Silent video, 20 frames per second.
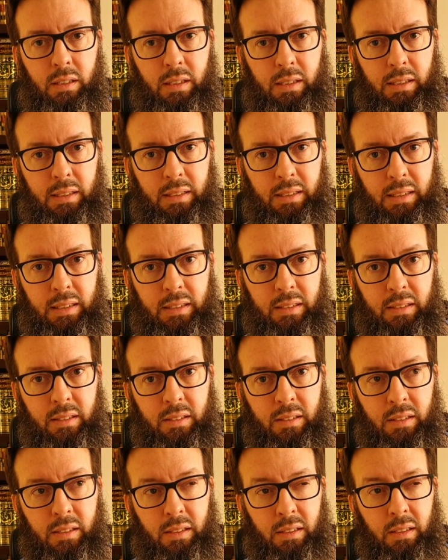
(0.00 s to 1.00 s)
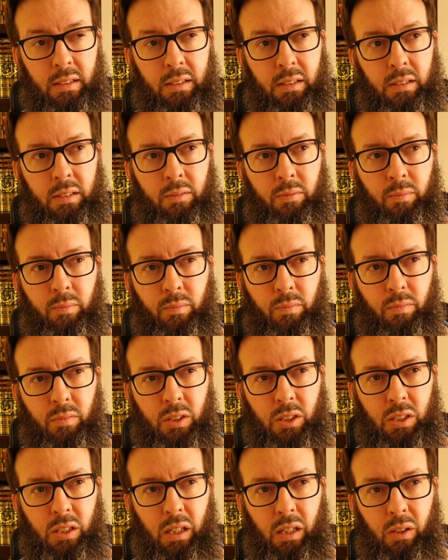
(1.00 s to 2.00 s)
And then
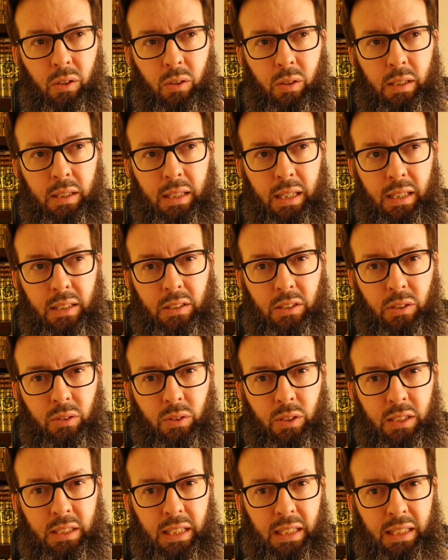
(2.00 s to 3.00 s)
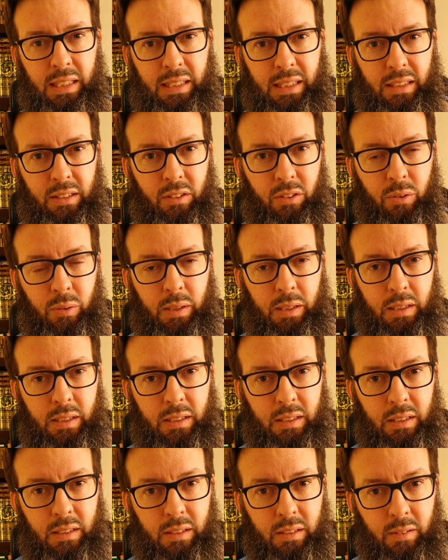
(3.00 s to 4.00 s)
slowly, as you sink into
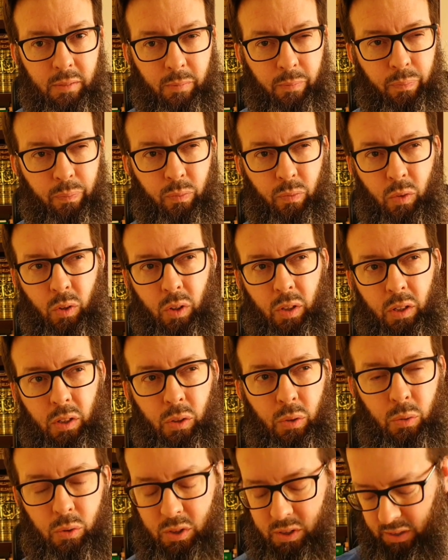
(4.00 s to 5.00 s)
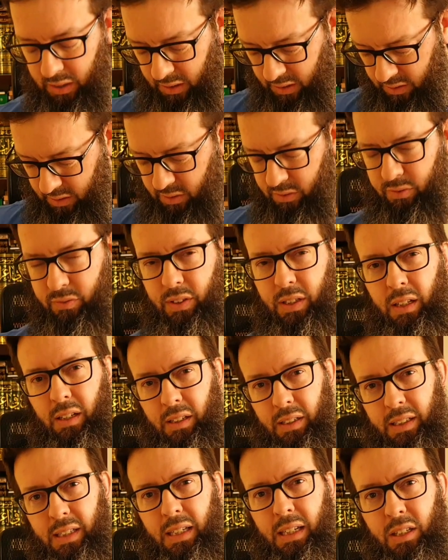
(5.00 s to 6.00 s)
it, you'll start to feel,
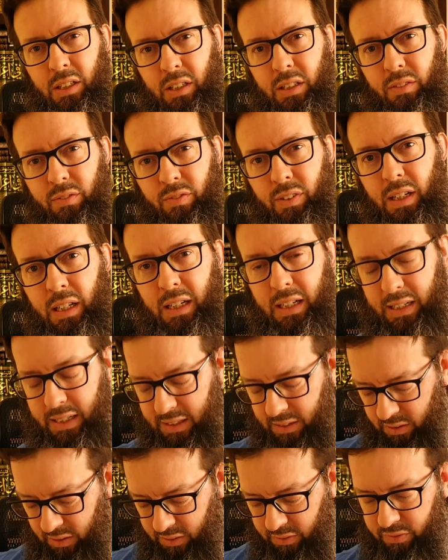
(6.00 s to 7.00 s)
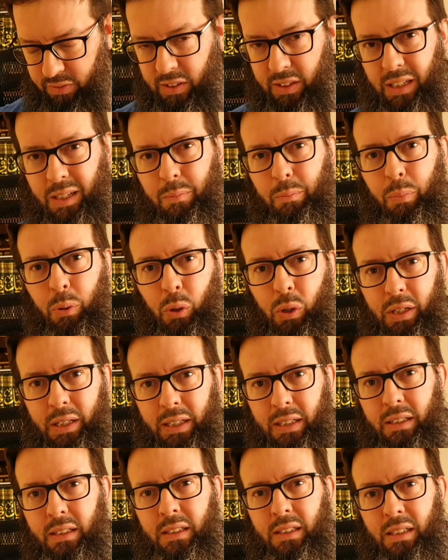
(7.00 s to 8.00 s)
I can actually feel it now, I feel it
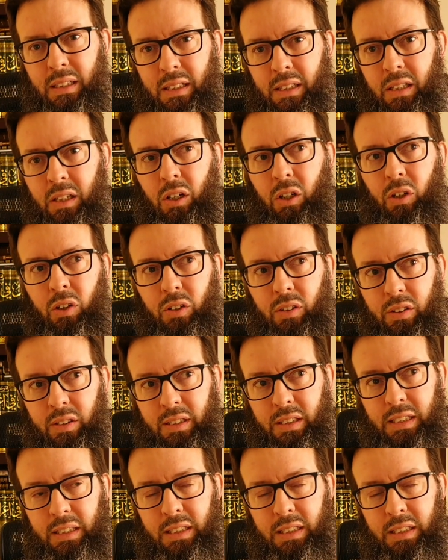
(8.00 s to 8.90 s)
pulling on